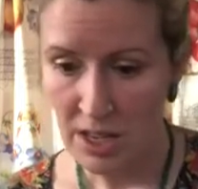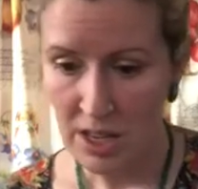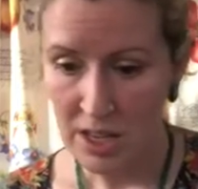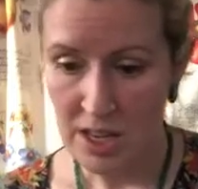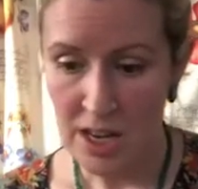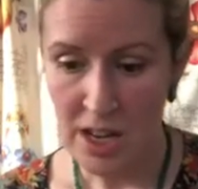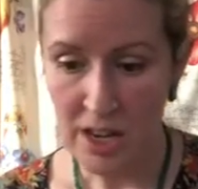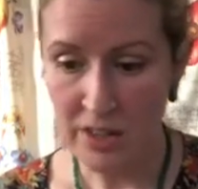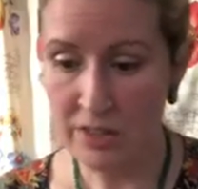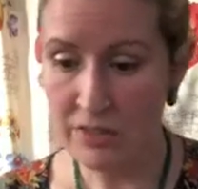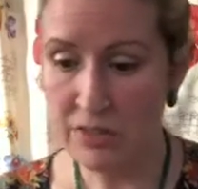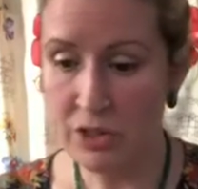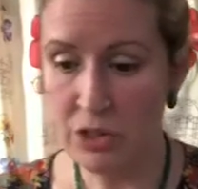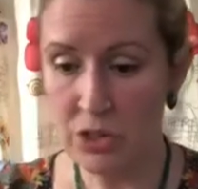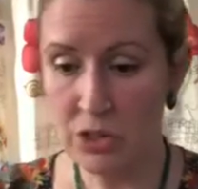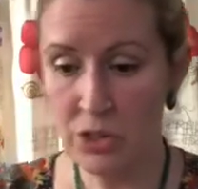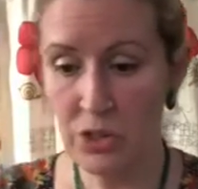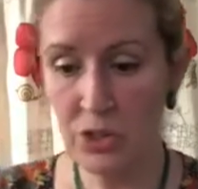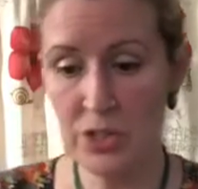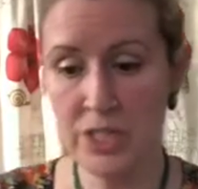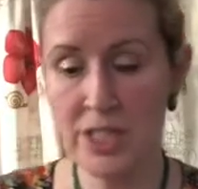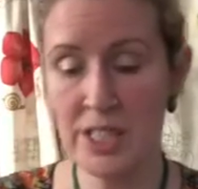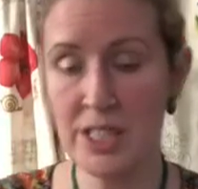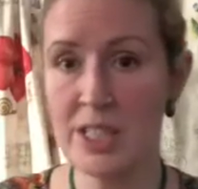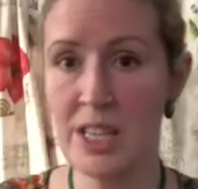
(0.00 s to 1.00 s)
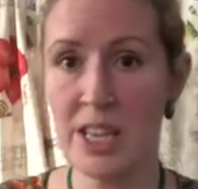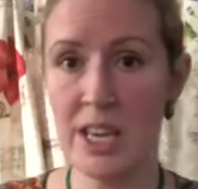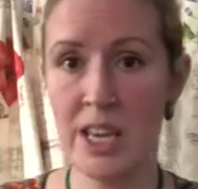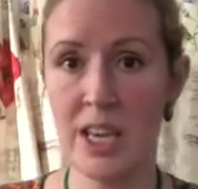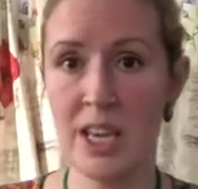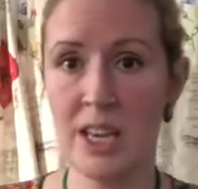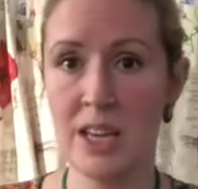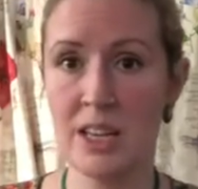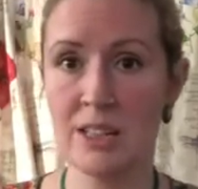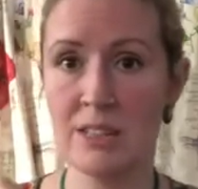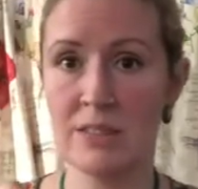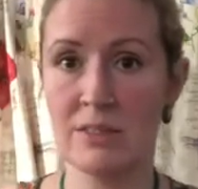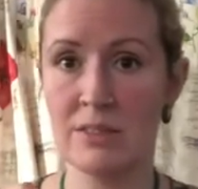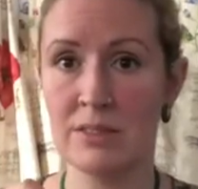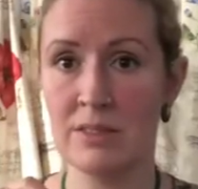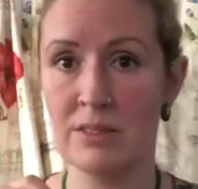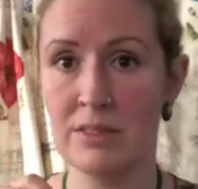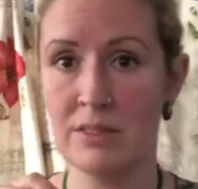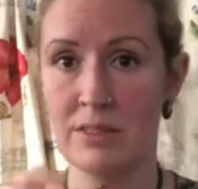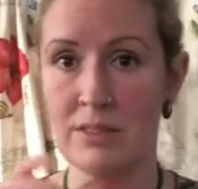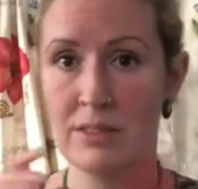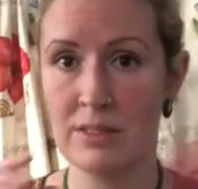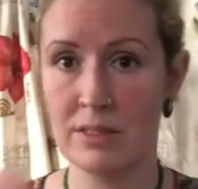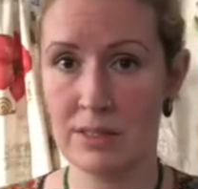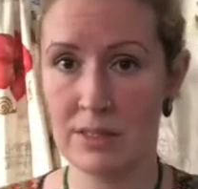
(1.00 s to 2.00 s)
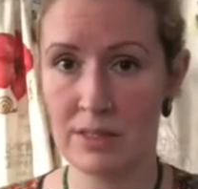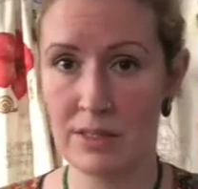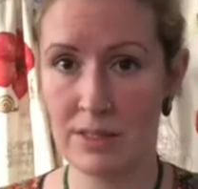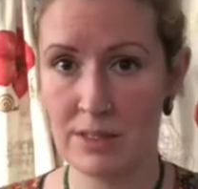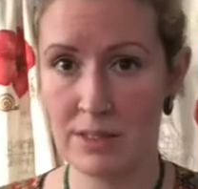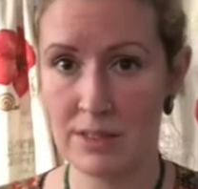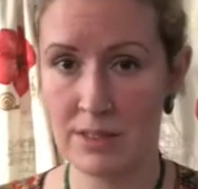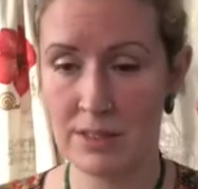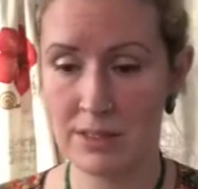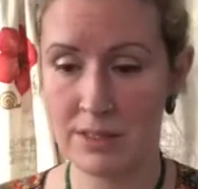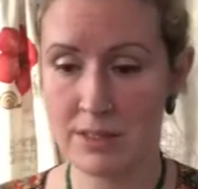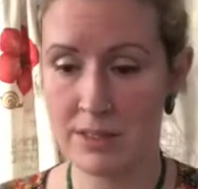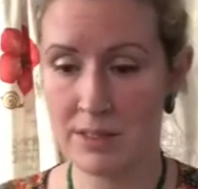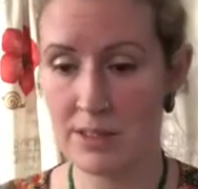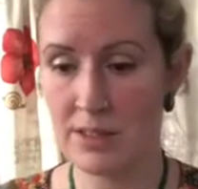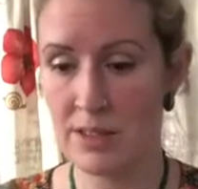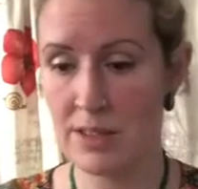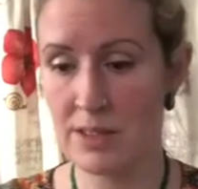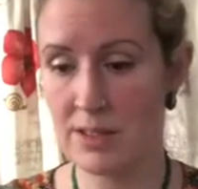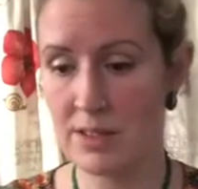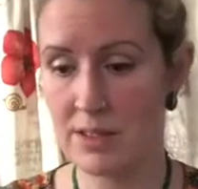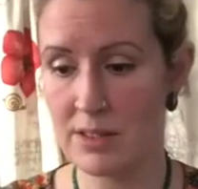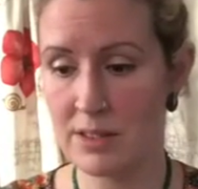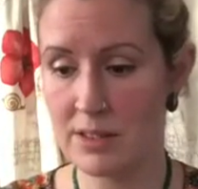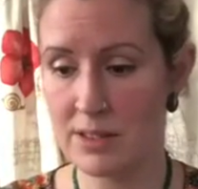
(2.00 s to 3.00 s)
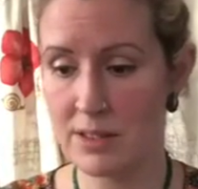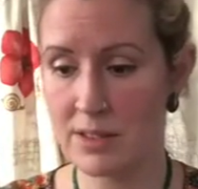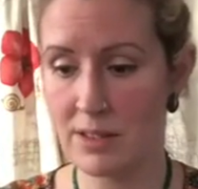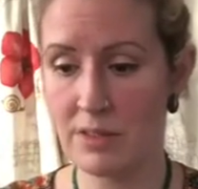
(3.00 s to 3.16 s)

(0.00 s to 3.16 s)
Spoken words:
Now you've got choices here, scissors